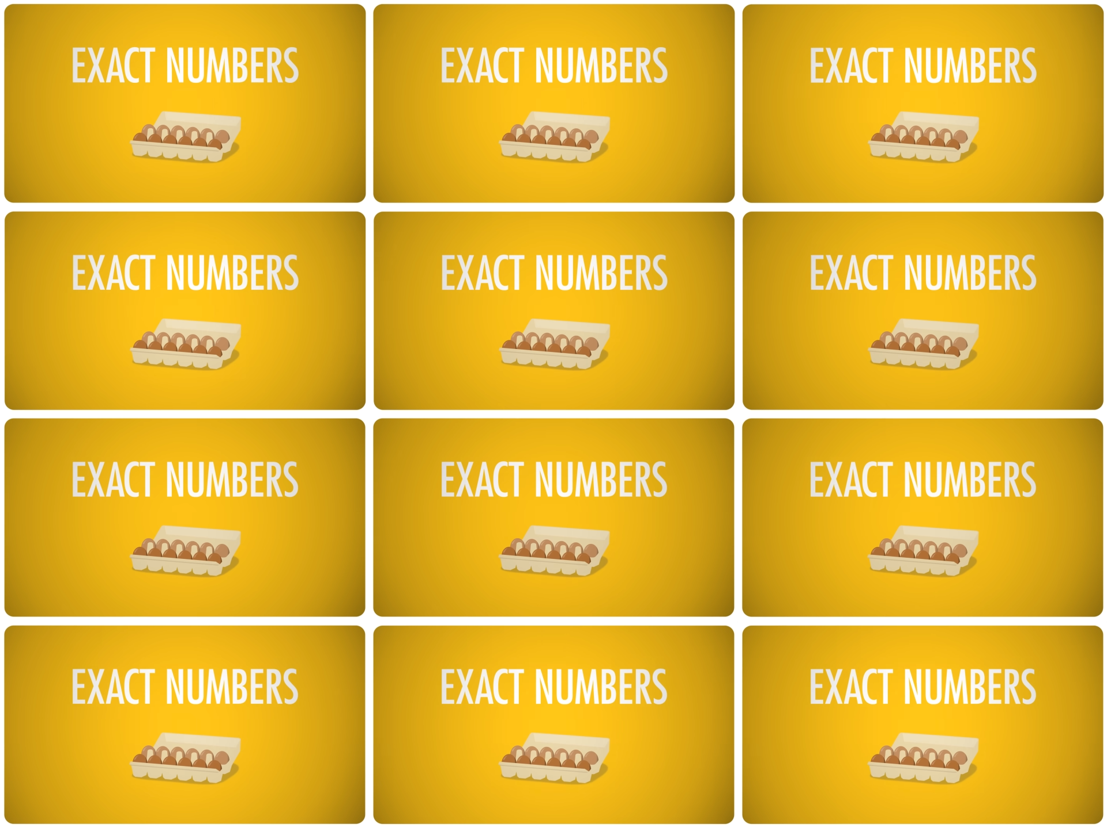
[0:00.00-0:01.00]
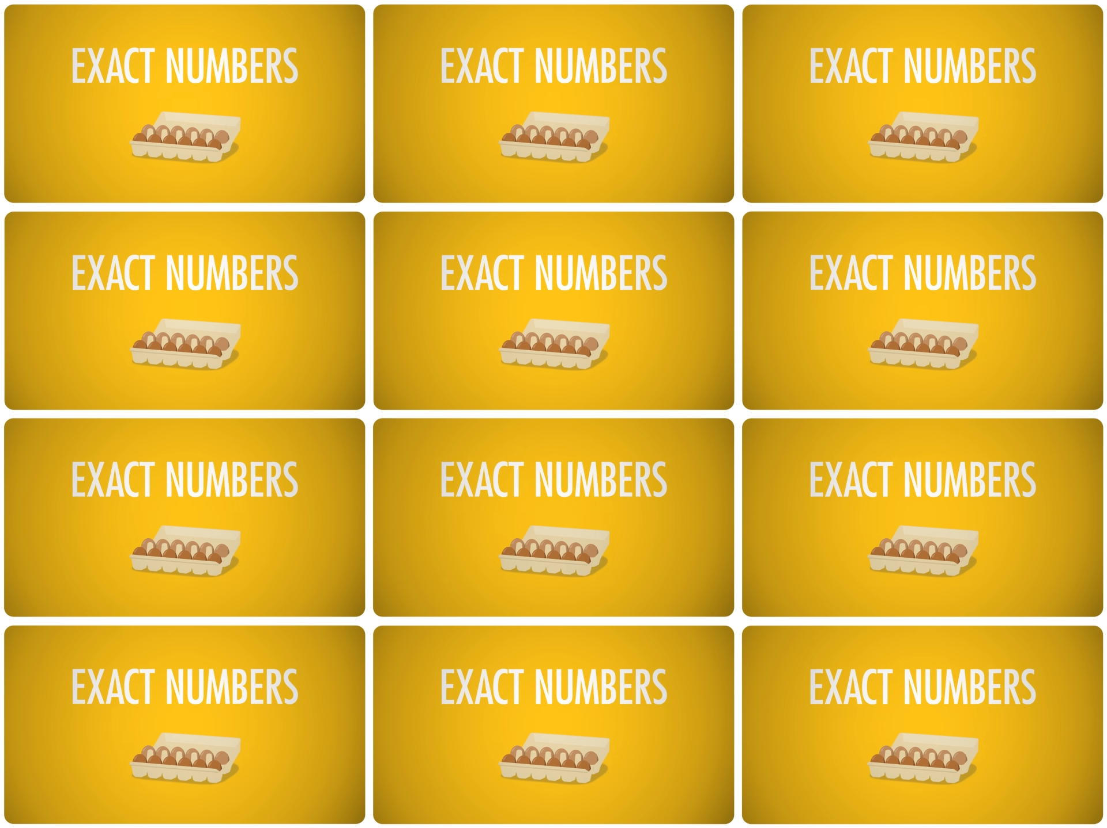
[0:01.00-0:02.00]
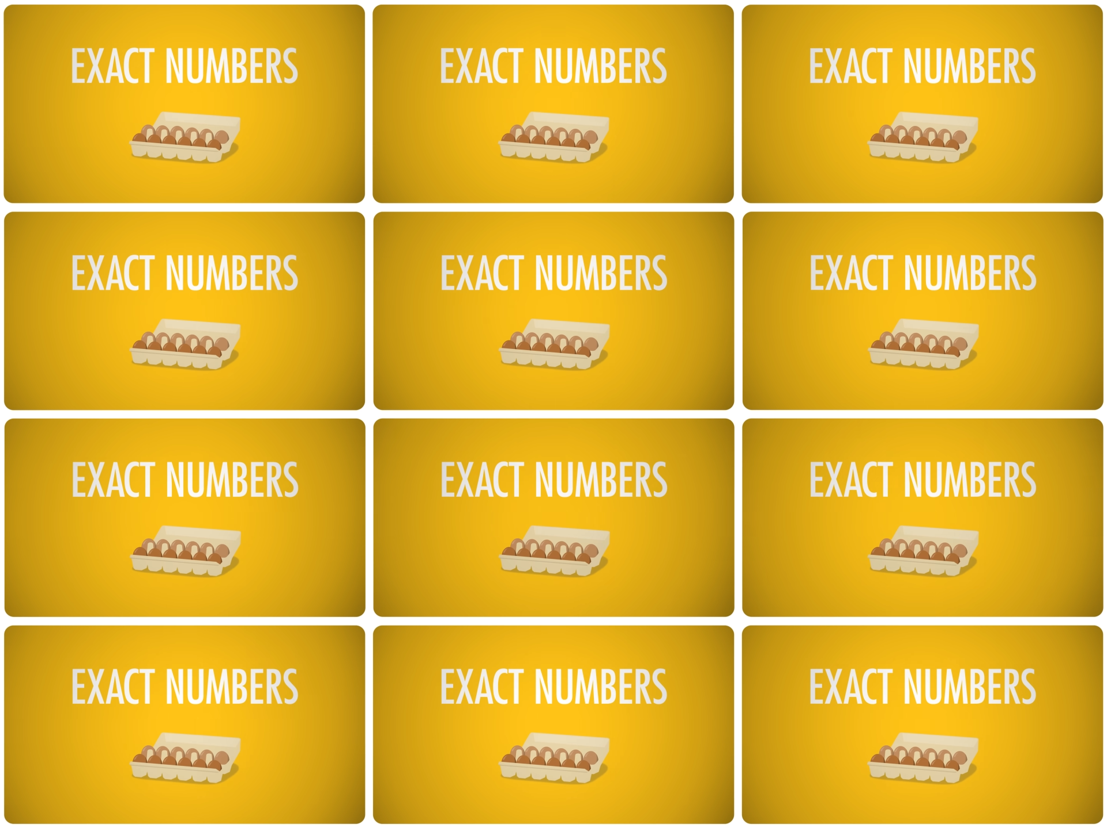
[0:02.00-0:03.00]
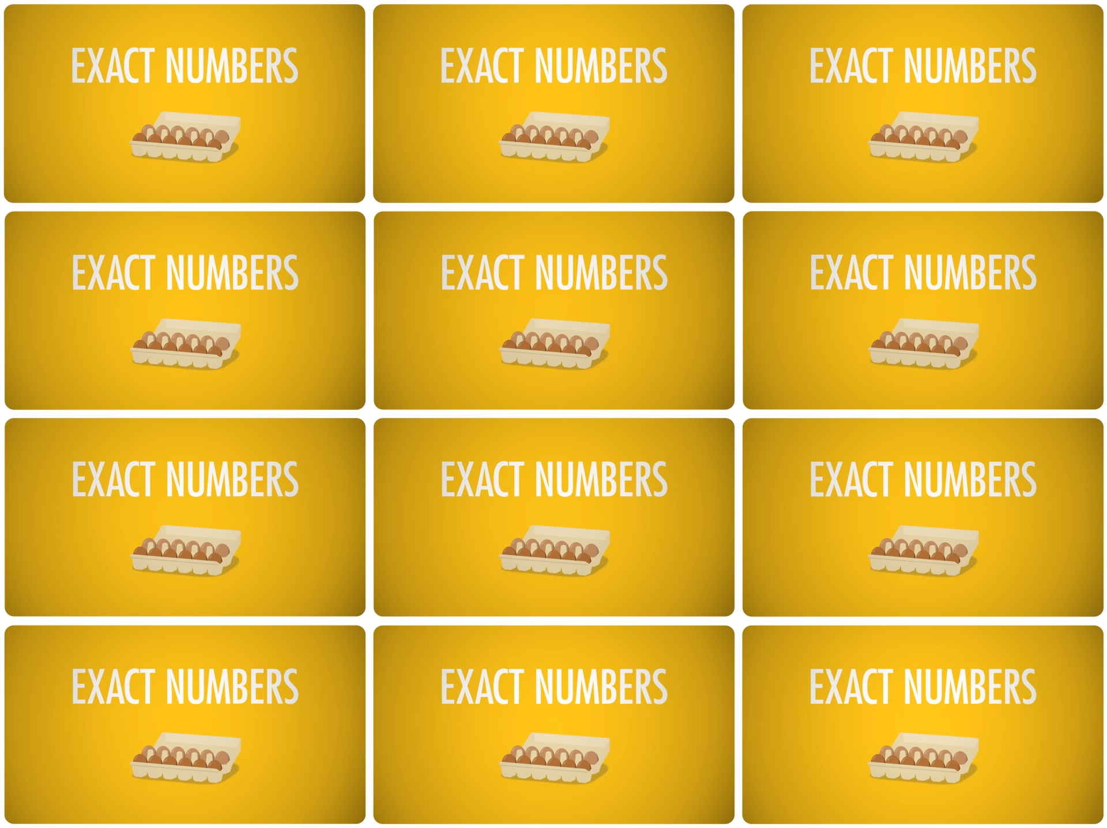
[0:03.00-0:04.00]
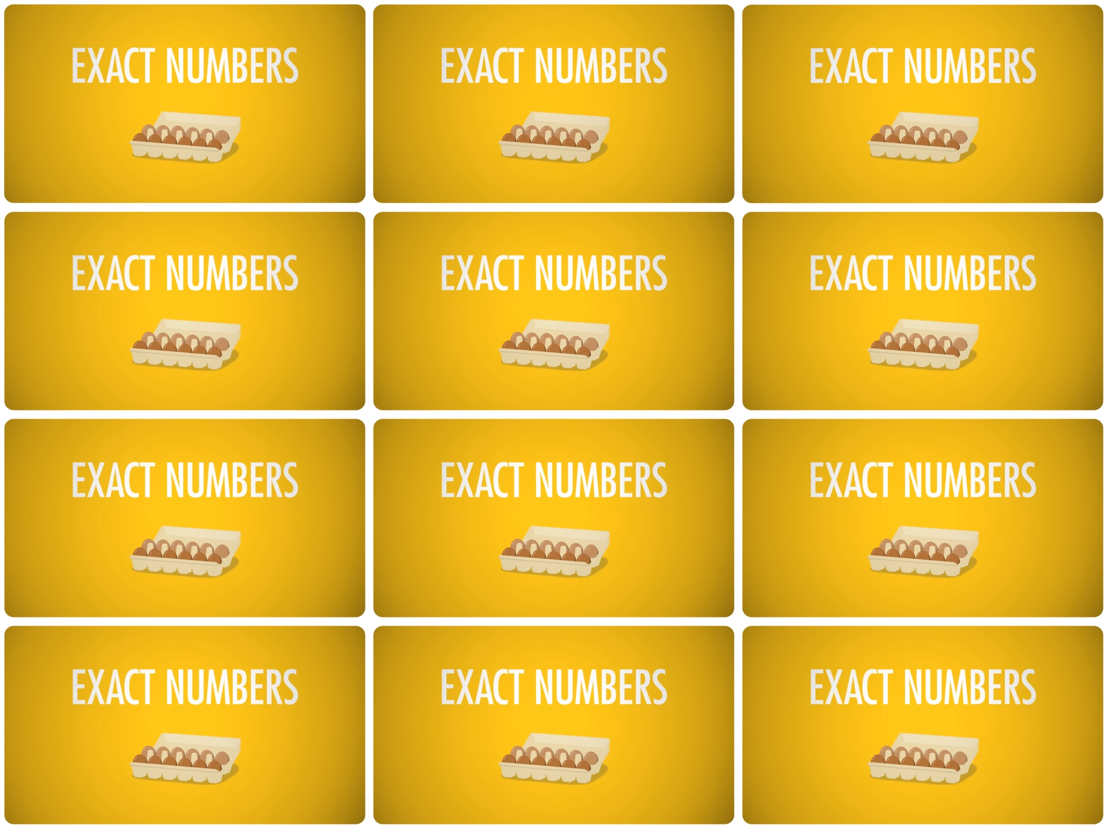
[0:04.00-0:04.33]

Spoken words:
No face is visible, so there are no lips to read.